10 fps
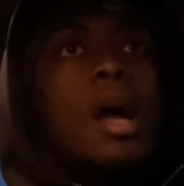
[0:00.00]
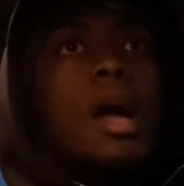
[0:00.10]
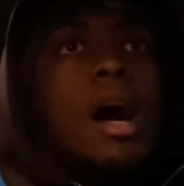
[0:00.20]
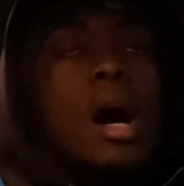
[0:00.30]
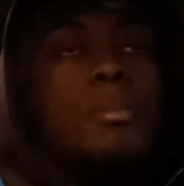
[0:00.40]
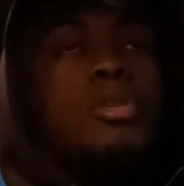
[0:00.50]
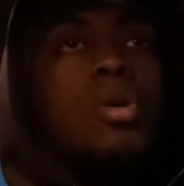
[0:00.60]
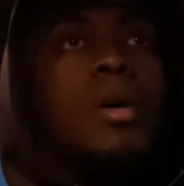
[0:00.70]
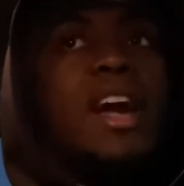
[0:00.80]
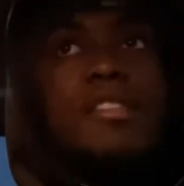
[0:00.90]
I'm
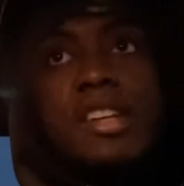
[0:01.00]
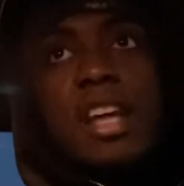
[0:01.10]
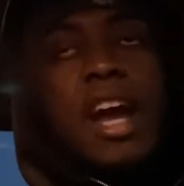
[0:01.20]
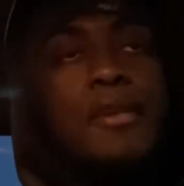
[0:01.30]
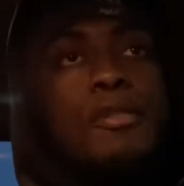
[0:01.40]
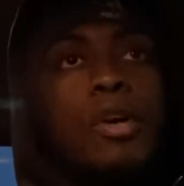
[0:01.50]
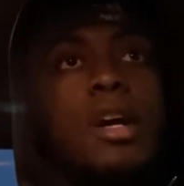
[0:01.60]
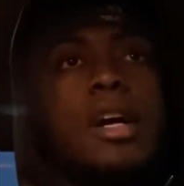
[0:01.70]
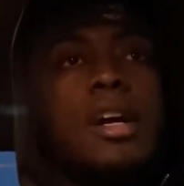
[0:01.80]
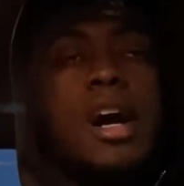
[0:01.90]
doing everything for
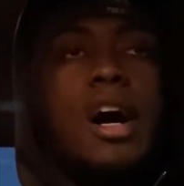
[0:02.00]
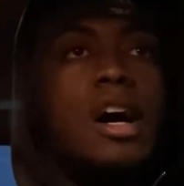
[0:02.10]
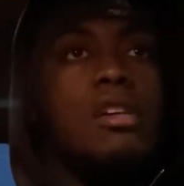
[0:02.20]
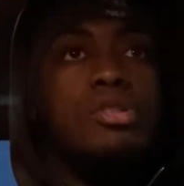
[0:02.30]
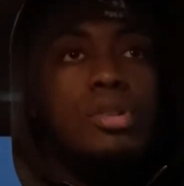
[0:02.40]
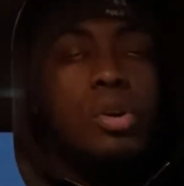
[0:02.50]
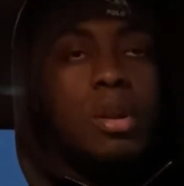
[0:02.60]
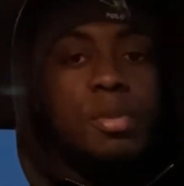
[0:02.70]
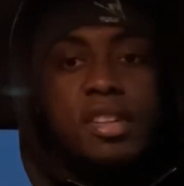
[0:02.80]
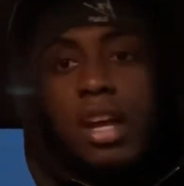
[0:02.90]
a good cause. You know what
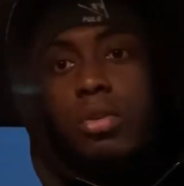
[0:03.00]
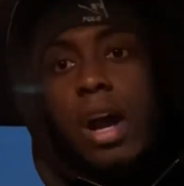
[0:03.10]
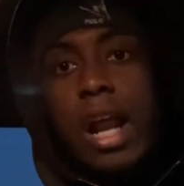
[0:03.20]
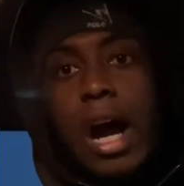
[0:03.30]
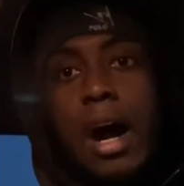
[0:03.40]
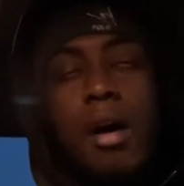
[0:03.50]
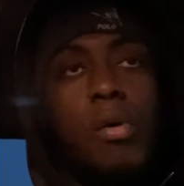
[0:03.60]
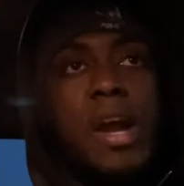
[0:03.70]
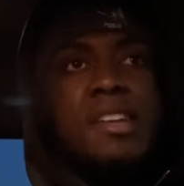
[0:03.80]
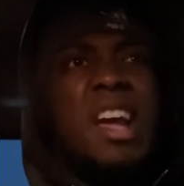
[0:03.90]
I'm saying? You gotta
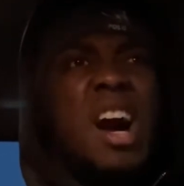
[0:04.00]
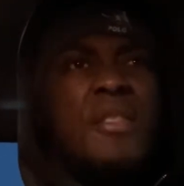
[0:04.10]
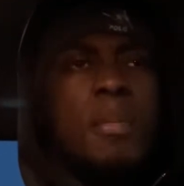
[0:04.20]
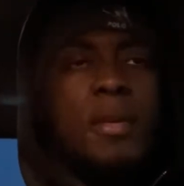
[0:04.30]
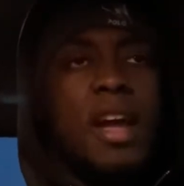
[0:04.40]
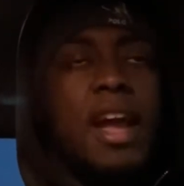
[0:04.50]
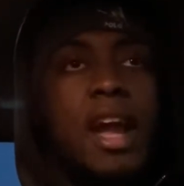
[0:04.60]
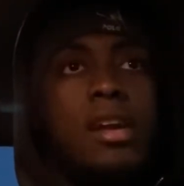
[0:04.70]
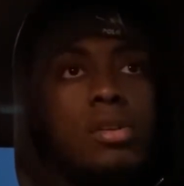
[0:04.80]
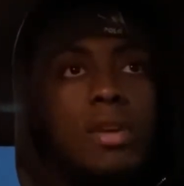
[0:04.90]
always have a
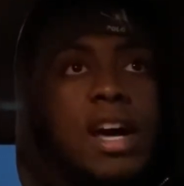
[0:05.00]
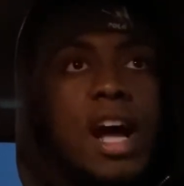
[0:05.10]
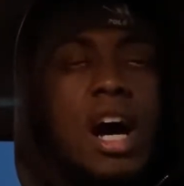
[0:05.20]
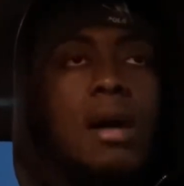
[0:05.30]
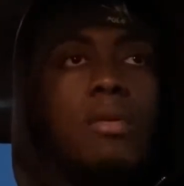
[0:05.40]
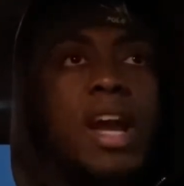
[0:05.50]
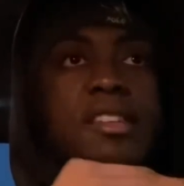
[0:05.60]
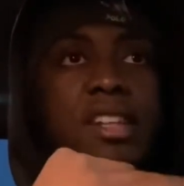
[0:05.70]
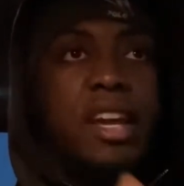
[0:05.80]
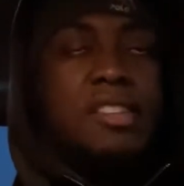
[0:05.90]
plan. You gotta always
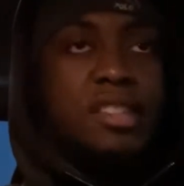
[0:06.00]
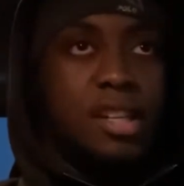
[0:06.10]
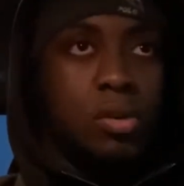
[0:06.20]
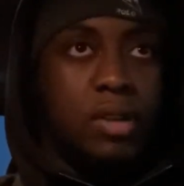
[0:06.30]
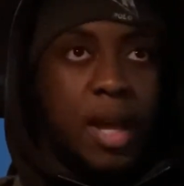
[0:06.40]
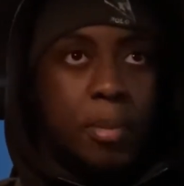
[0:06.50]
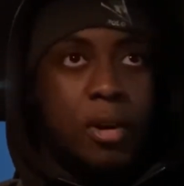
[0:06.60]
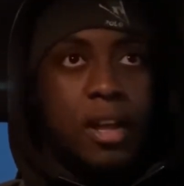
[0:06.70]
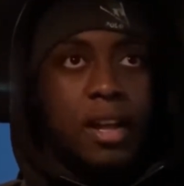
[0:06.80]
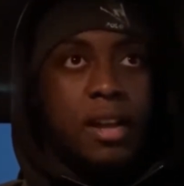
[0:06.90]
execute that
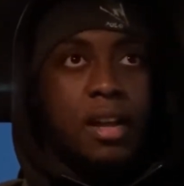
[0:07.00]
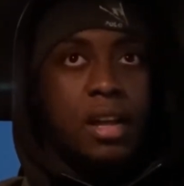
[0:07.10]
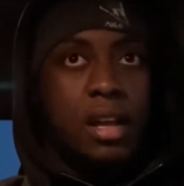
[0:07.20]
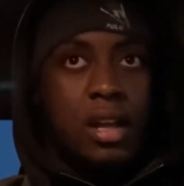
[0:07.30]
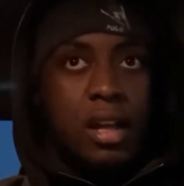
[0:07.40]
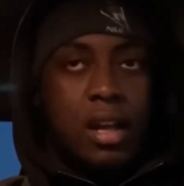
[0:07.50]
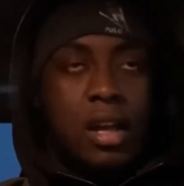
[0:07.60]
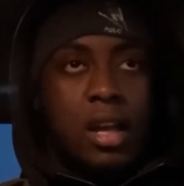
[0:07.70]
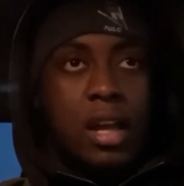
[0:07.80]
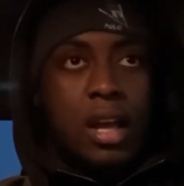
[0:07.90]
plan.
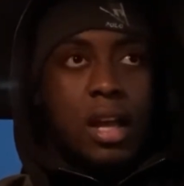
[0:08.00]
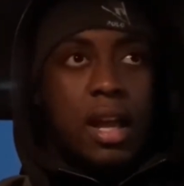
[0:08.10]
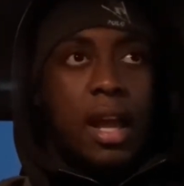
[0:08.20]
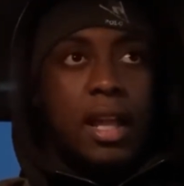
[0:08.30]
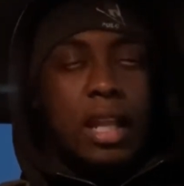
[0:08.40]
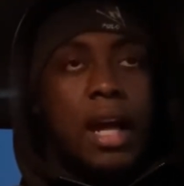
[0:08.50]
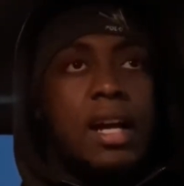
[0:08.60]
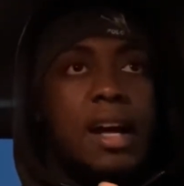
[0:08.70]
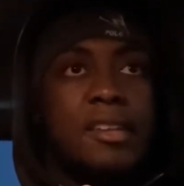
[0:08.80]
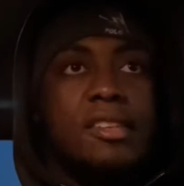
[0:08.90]
And like
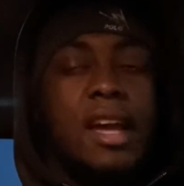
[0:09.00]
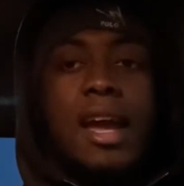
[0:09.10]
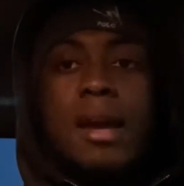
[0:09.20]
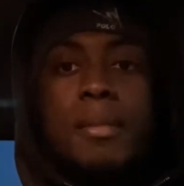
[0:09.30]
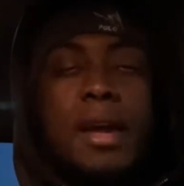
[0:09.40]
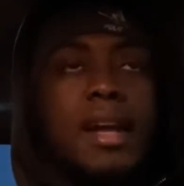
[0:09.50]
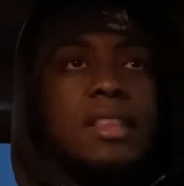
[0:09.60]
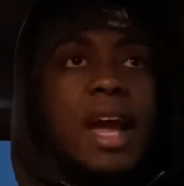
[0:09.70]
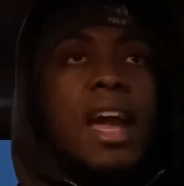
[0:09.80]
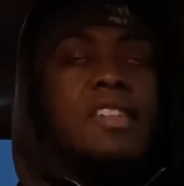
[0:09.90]
I said, man,
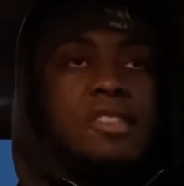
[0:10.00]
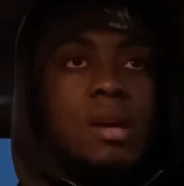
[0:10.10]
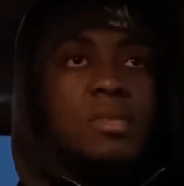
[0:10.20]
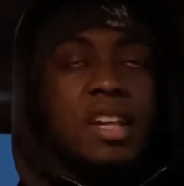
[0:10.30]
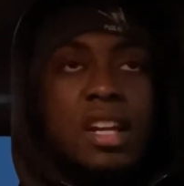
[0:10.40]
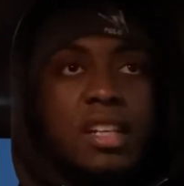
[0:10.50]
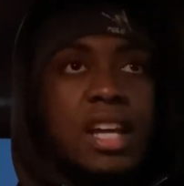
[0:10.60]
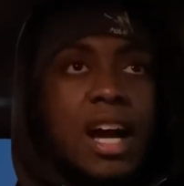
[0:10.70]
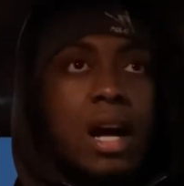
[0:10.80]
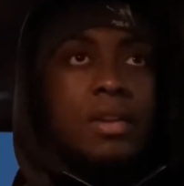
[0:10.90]
things that I'm telling
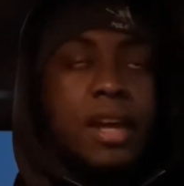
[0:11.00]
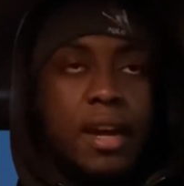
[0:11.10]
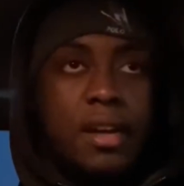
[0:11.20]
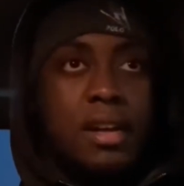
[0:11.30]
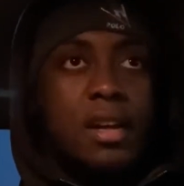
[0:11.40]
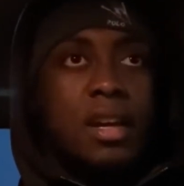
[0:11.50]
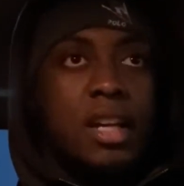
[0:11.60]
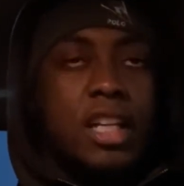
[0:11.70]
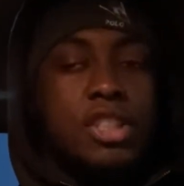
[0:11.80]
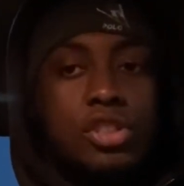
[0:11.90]
y'all now,
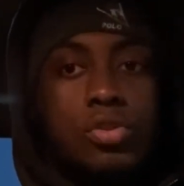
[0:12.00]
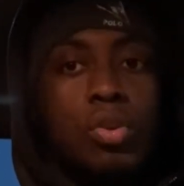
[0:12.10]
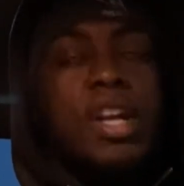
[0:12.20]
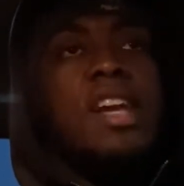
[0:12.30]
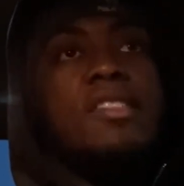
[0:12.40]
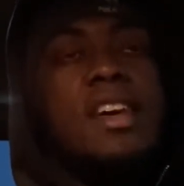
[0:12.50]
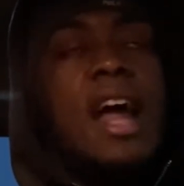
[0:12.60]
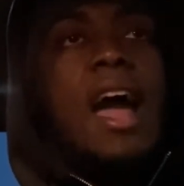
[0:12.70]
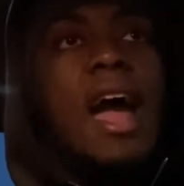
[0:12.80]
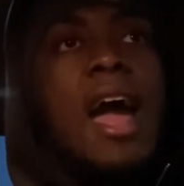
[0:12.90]
is dreams that
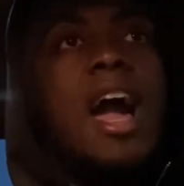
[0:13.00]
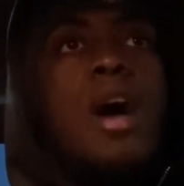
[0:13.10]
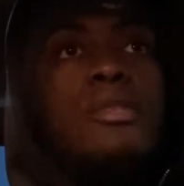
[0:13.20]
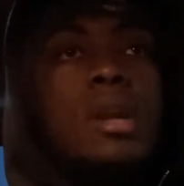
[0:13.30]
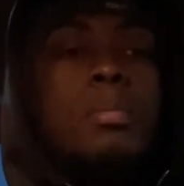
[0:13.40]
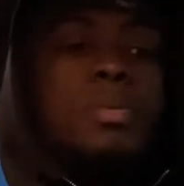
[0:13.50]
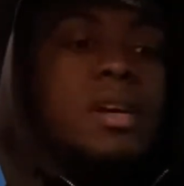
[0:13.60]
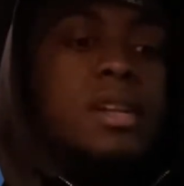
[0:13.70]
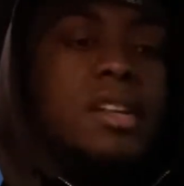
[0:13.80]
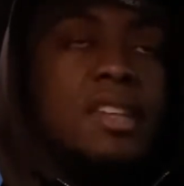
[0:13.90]
I have and I'm
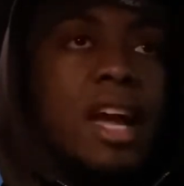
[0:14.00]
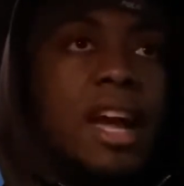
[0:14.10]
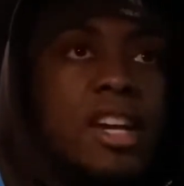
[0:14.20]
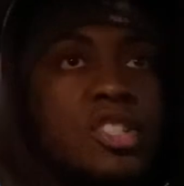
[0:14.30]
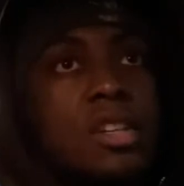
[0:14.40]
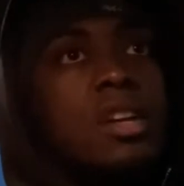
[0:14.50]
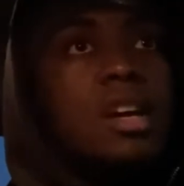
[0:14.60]
putting into action